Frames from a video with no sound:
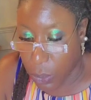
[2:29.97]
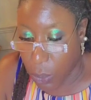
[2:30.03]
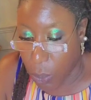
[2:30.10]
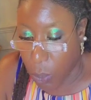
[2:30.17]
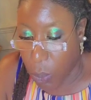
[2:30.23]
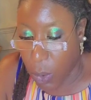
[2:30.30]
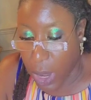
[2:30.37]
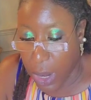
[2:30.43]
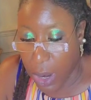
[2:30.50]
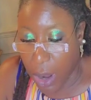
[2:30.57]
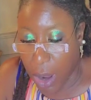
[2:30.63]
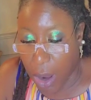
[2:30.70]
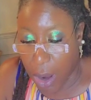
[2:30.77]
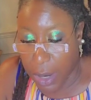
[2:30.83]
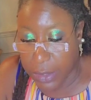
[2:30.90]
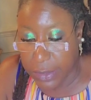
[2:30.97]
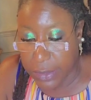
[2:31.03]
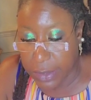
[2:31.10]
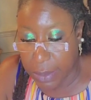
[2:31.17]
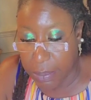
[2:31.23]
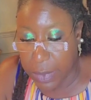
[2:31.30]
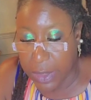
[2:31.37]
what are
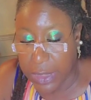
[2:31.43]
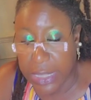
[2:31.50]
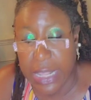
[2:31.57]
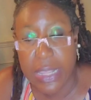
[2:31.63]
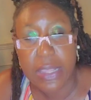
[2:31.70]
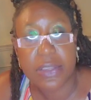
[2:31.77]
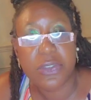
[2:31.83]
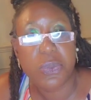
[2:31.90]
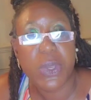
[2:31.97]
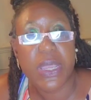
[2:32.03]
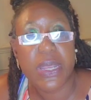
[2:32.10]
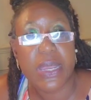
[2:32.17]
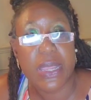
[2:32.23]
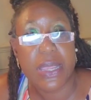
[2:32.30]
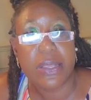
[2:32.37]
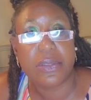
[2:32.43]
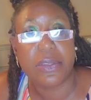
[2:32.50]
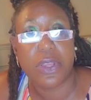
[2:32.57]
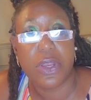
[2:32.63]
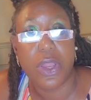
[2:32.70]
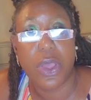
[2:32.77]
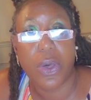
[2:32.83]
some things we need
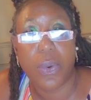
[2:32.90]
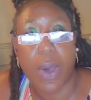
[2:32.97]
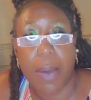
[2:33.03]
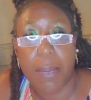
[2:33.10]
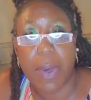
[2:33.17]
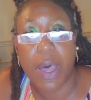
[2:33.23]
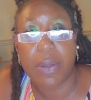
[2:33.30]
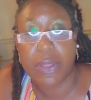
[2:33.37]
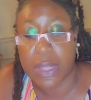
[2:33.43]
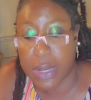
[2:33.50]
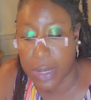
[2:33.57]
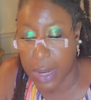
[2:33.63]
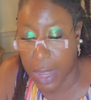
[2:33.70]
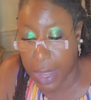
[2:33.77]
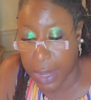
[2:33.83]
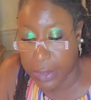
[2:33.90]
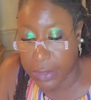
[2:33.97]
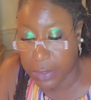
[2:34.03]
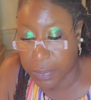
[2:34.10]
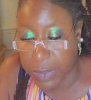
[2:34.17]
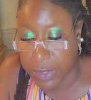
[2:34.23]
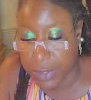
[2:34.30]
to know about the
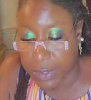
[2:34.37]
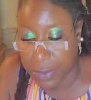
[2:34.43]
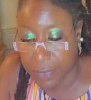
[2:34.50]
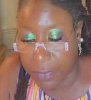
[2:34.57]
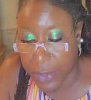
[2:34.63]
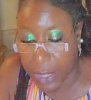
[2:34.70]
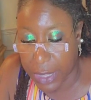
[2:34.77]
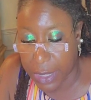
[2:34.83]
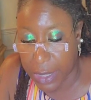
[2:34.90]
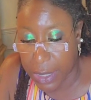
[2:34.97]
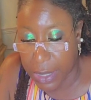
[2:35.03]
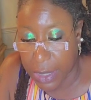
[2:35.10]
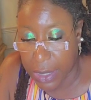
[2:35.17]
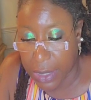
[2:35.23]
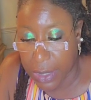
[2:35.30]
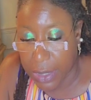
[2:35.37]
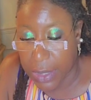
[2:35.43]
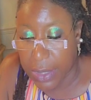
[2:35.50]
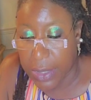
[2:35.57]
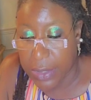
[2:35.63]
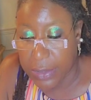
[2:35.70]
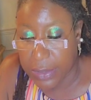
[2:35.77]
non-specific
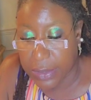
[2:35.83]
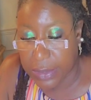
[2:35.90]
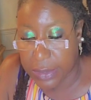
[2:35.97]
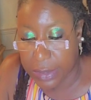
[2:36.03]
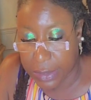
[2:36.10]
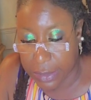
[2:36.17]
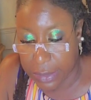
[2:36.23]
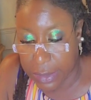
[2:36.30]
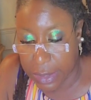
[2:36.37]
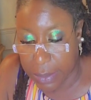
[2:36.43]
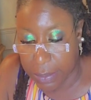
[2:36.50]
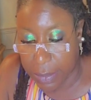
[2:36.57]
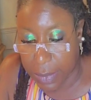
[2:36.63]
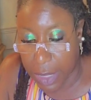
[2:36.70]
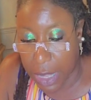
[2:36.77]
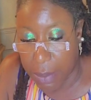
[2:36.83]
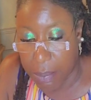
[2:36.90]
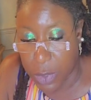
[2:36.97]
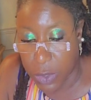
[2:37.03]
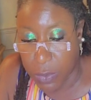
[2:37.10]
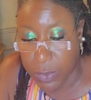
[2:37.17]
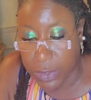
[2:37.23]
system,
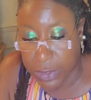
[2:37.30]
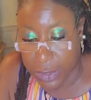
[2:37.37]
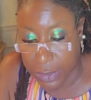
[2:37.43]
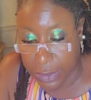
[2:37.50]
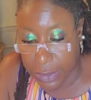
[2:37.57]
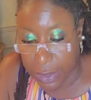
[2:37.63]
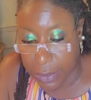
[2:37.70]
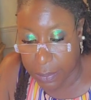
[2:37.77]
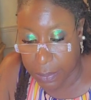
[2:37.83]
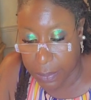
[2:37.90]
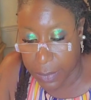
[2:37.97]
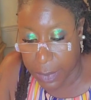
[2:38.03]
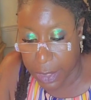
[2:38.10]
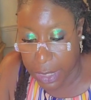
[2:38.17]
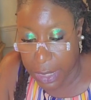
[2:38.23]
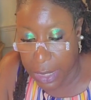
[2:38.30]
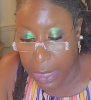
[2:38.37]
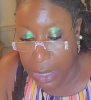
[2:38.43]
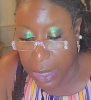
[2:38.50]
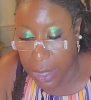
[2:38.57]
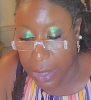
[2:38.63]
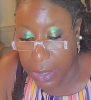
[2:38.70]
immune system?
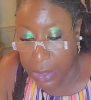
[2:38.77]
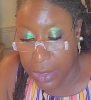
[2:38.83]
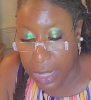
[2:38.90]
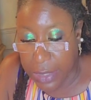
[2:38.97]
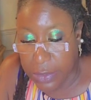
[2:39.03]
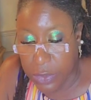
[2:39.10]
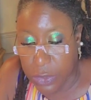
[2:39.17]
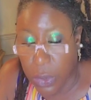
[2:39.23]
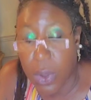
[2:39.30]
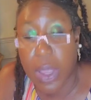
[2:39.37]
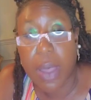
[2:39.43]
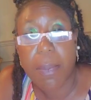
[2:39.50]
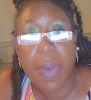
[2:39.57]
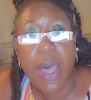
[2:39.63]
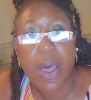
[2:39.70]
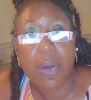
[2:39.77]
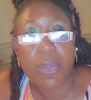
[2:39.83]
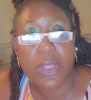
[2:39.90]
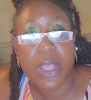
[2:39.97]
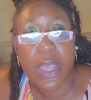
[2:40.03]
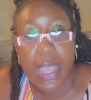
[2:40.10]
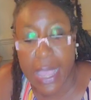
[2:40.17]
Let's talk
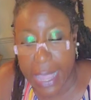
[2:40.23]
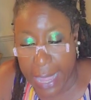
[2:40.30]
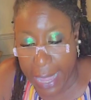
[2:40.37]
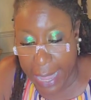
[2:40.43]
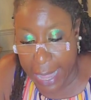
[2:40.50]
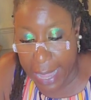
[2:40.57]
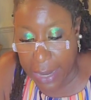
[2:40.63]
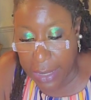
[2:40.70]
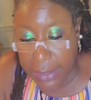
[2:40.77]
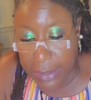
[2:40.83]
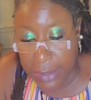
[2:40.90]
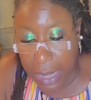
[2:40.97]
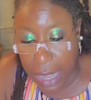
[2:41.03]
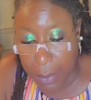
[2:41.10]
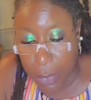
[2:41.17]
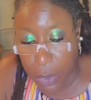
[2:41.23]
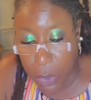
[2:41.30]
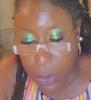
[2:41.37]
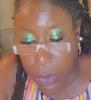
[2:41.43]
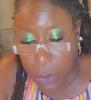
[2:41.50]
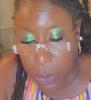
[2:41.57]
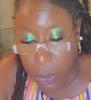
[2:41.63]
about the
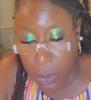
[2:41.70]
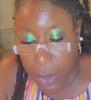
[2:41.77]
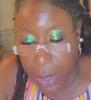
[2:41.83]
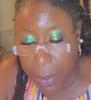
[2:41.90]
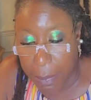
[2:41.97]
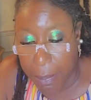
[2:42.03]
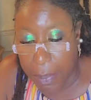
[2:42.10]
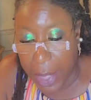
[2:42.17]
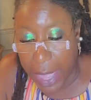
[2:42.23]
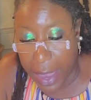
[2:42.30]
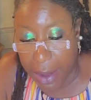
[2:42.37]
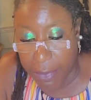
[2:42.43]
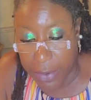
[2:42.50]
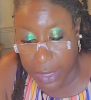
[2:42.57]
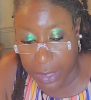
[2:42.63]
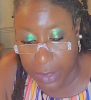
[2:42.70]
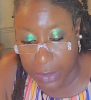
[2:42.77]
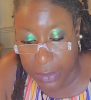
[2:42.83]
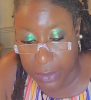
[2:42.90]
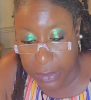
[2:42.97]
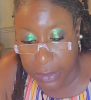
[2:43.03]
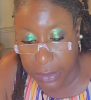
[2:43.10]
anatomical
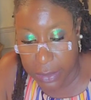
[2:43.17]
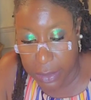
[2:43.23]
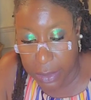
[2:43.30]
barriers.